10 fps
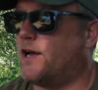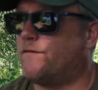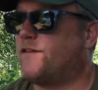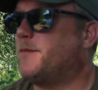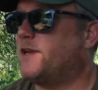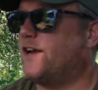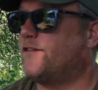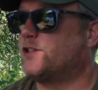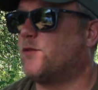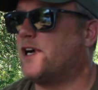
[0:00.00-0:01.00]
family
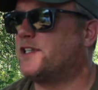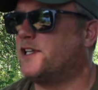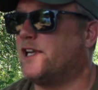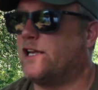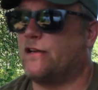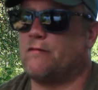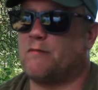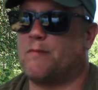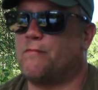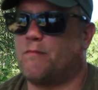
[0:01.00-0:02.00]
having to isolate,
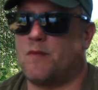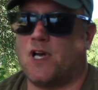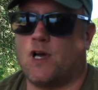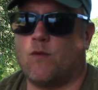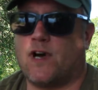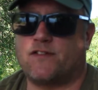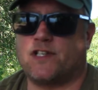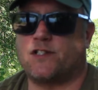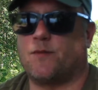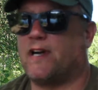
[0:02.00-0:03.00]
my wife's
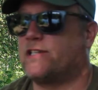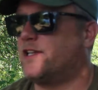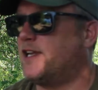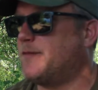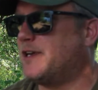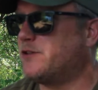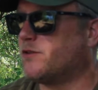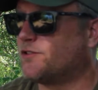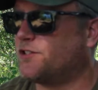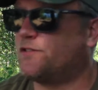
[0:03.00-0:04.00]
had to isolate, my
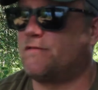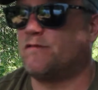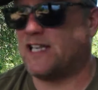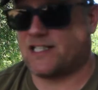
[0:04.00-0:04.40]
daughter's